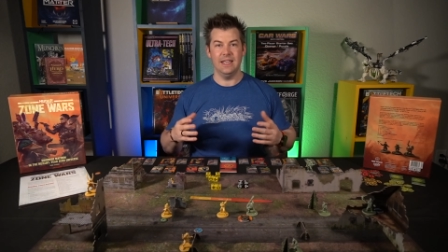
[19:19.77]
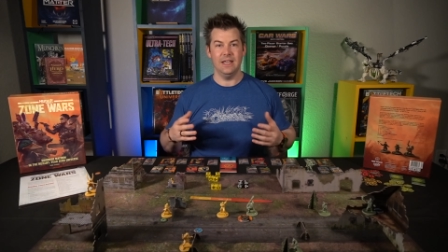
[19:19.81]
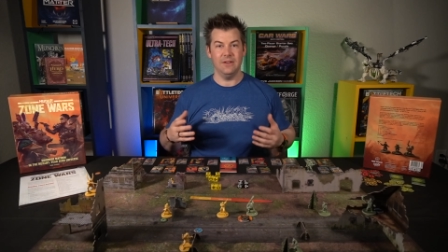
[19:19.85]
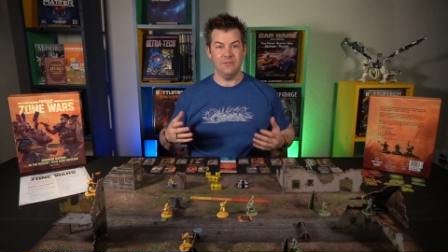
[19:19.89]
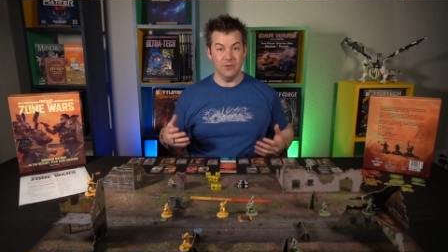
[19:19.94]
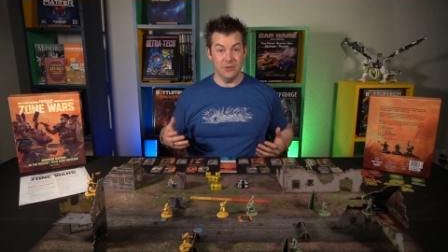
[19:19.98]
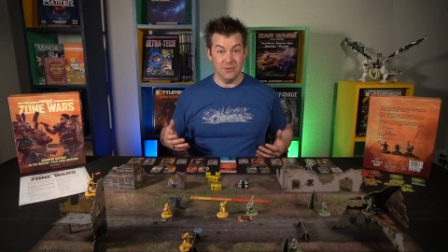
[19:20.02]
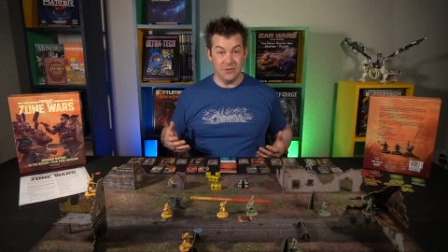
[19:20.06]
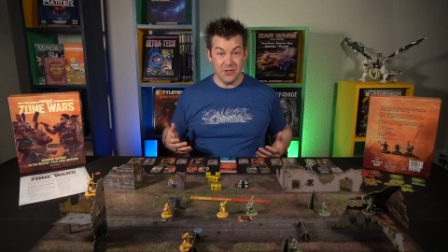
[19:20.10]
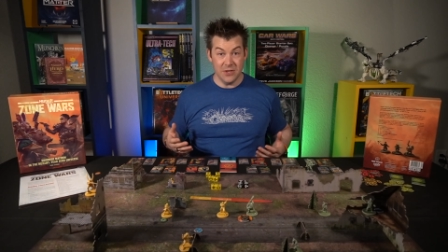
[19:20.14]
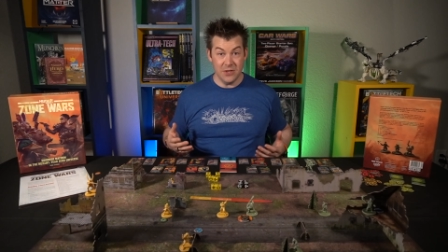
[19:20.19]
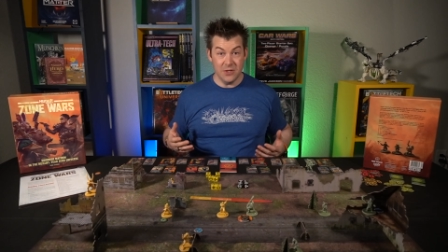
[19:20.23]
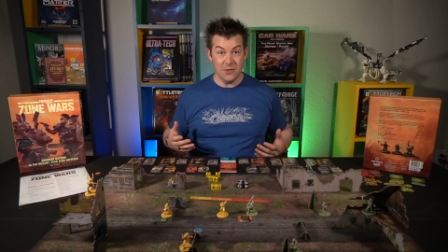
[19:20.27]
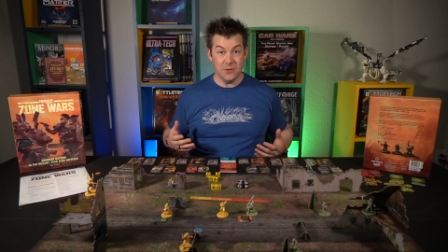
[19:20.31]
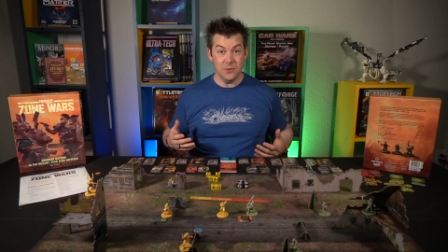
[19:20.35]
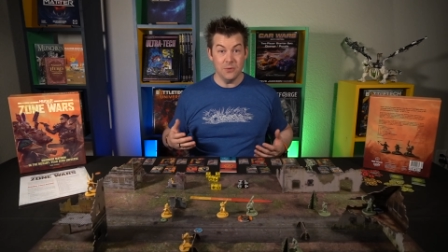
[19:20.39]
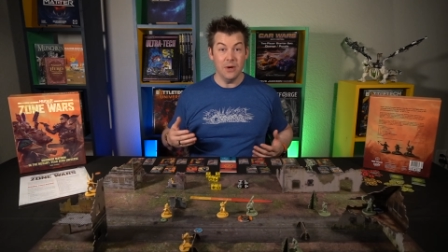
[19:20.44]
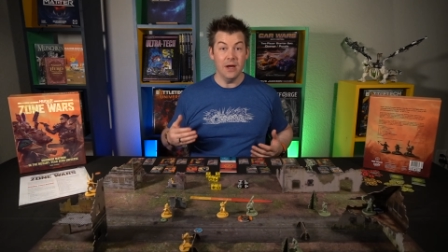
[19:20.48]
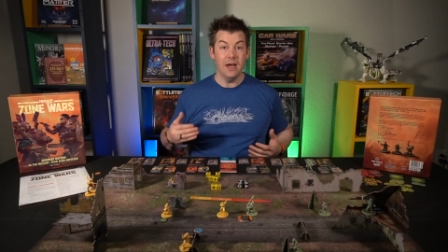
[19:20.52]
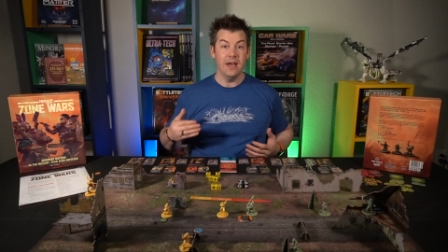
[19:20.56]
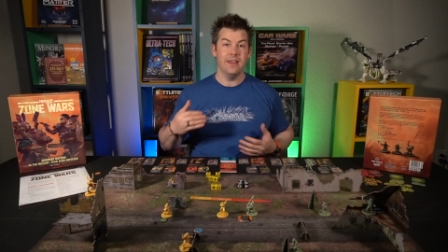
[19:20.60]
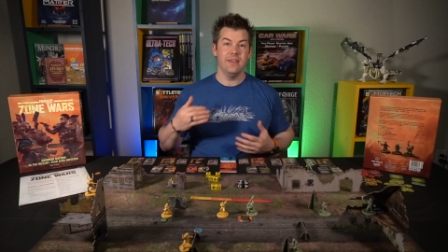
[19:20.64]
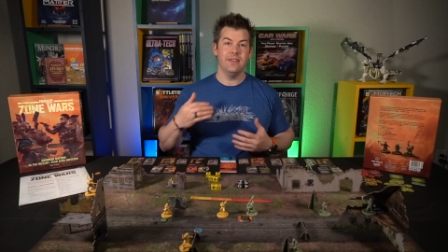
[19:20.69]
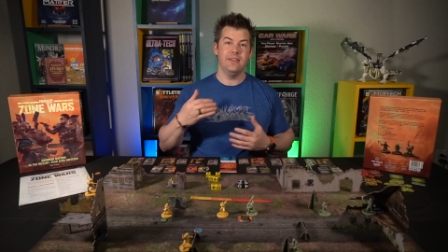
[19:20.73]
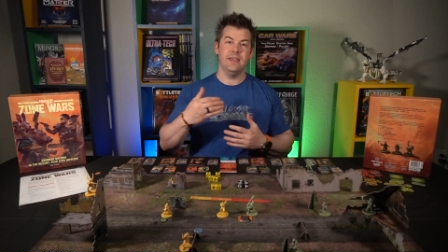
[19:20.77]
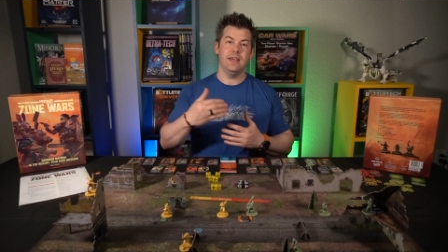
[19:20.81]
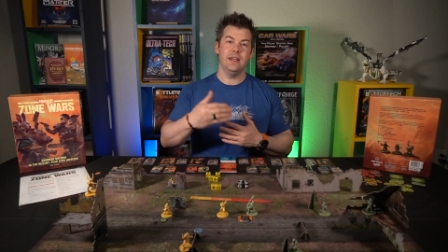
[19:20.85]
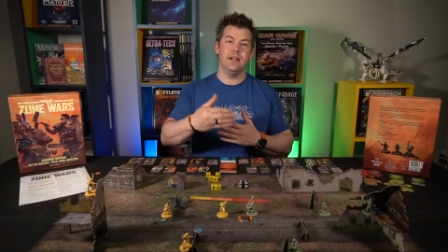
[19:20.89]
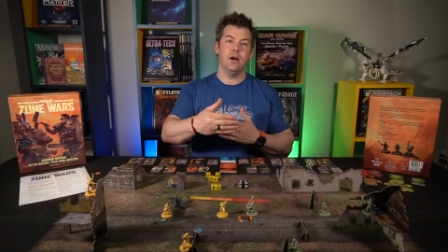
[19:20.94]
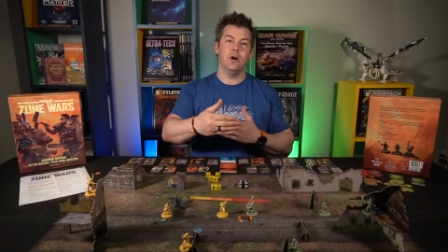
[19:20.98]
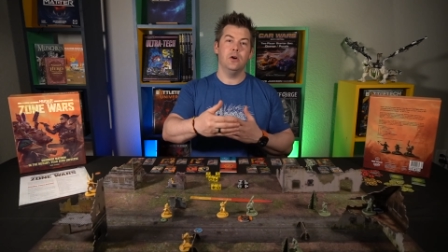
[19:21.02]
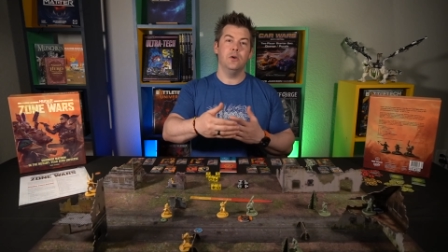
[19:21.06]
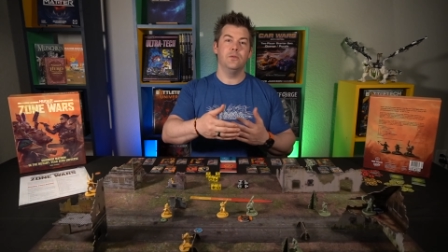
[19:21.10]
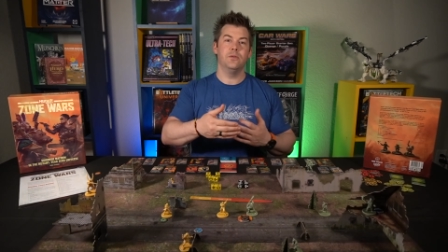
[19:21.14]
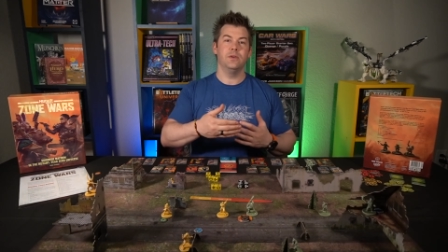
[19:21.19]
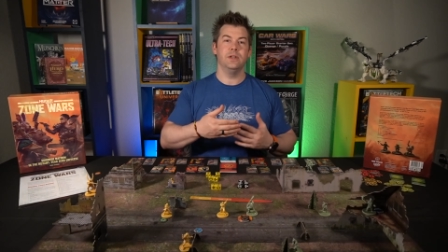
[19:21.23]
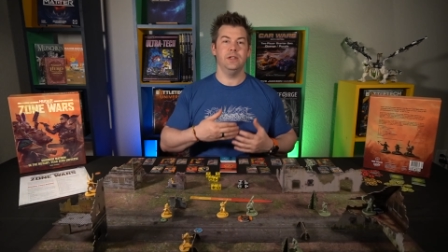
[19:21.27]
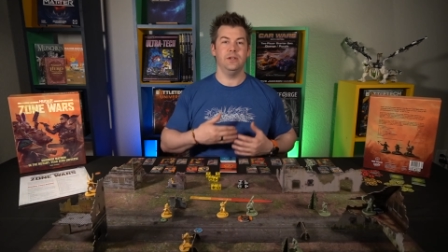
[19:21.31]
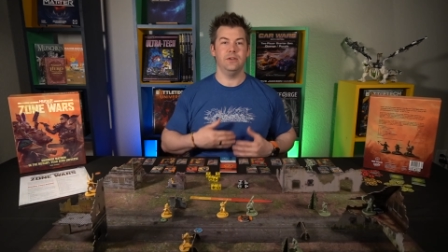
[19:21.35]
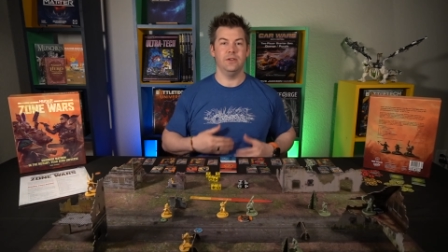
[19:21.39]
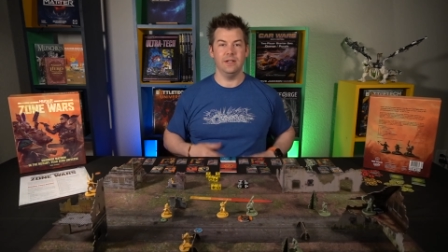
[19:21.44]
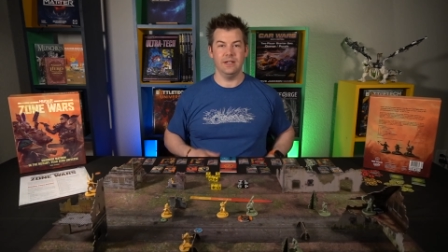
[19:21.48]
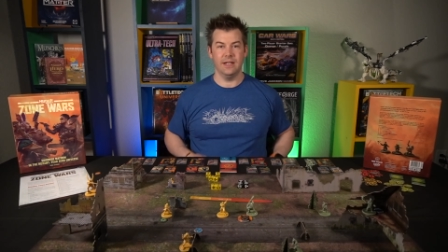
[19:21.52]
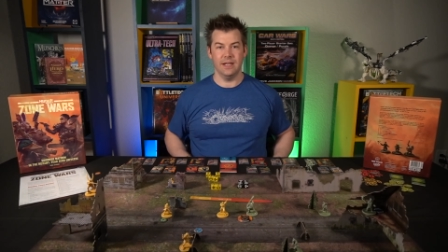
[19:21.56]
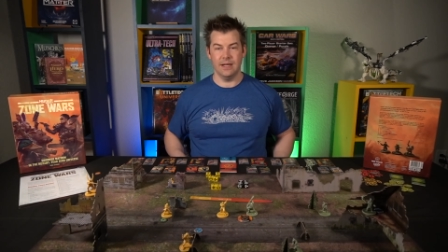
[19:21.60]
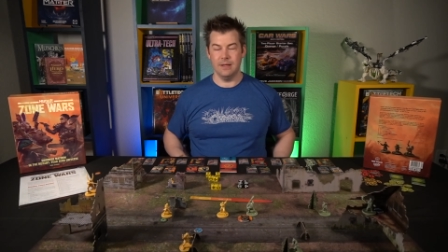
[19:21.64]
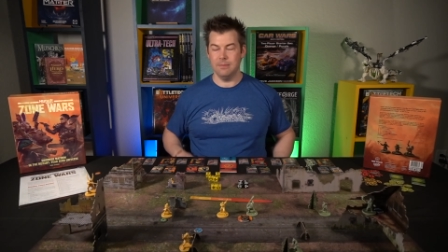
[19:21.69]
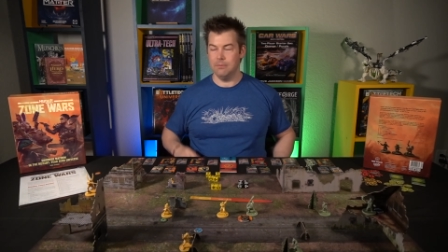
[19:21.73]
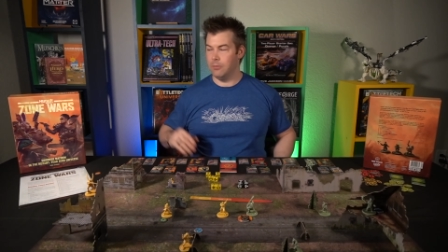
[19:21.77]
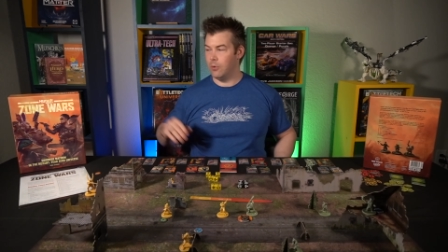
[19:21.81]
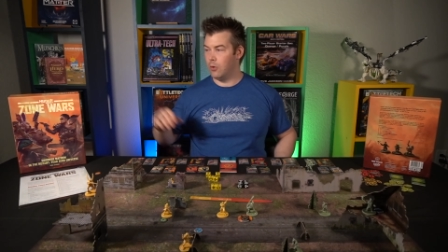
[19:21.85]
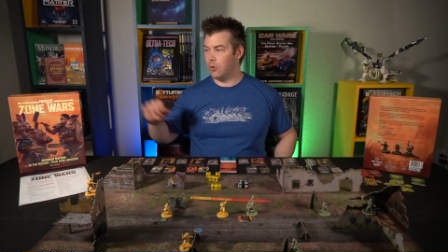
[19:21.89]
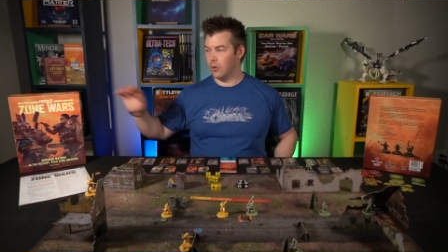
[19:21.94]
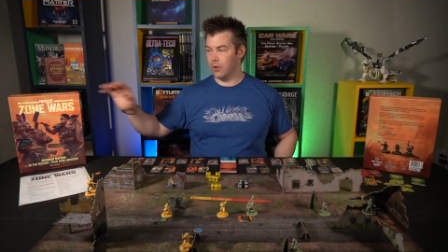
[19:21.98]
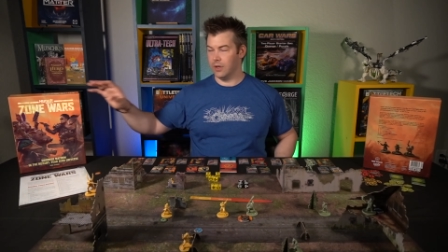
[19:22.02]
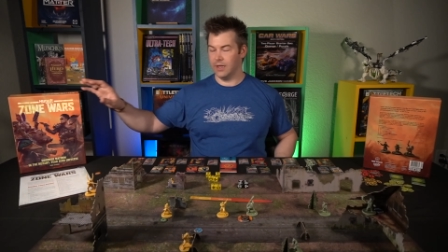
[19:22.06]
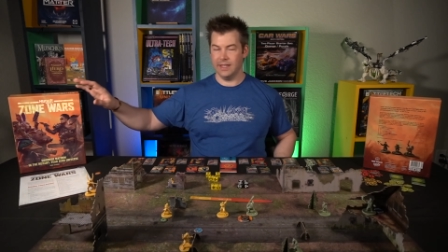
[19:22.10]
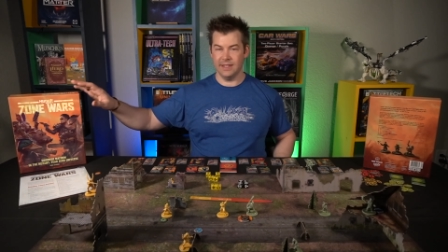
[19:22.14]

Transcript: If you do, then hopefully you can get in more,